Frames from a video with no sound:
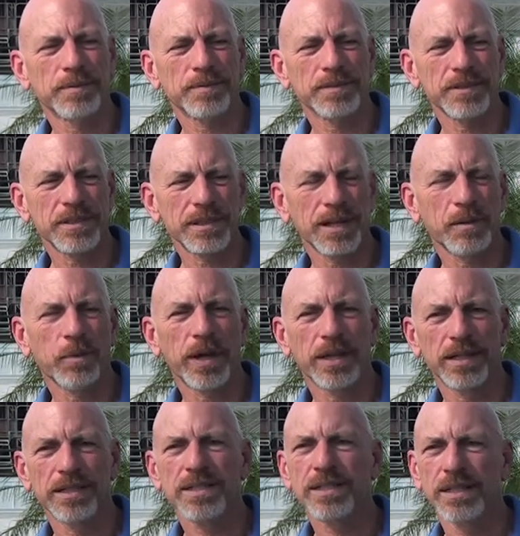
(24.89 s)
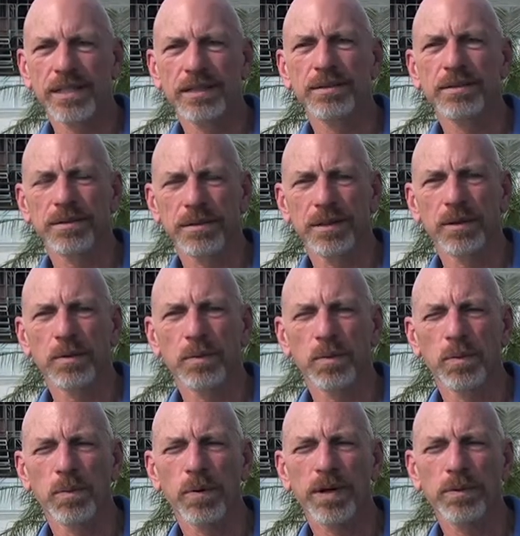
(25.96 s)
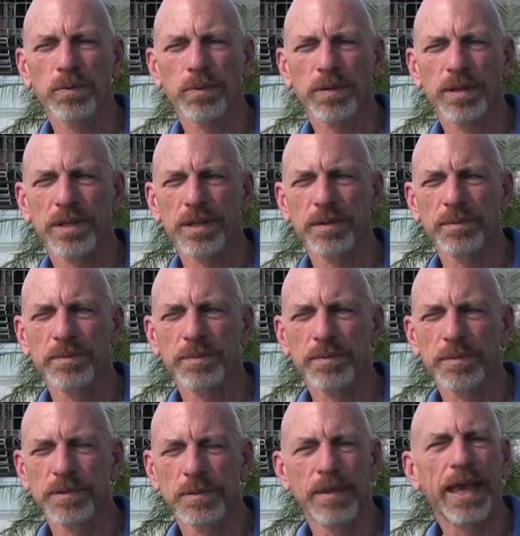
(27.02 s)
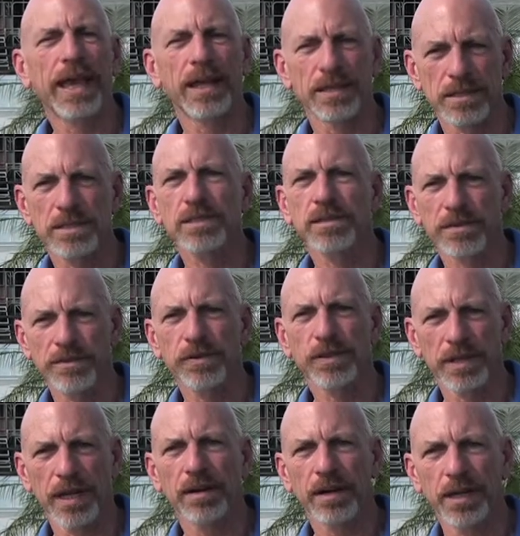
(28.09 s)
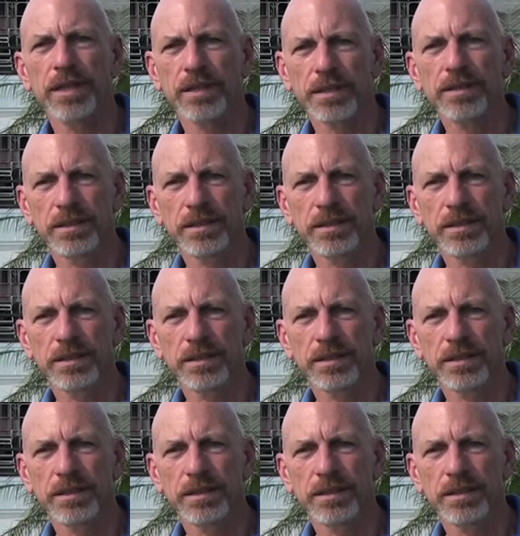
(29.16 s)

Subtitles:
just kind of waited to see, what were the demands for the area.